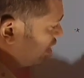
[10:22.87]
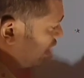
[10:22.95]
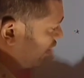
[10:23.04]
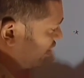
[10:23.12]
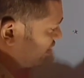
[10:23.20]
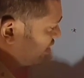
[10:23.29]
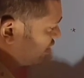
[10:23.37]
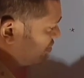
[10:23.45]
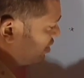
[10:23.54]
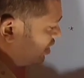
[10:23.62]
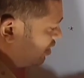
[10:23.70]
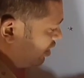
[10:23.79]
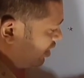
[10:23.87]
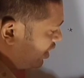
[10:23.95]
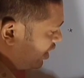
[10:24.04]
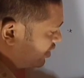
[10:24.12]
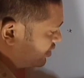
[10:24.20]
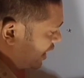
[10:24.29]
tower is 6 meter
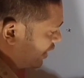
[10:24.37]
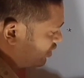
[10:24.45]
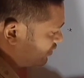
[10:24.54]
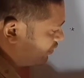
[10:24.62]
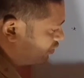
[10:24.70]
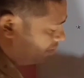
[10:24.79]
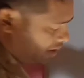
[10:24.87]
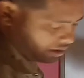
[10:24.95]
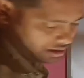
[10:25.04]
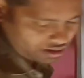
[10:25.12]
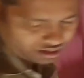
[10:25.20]
and shadow is 4 meter.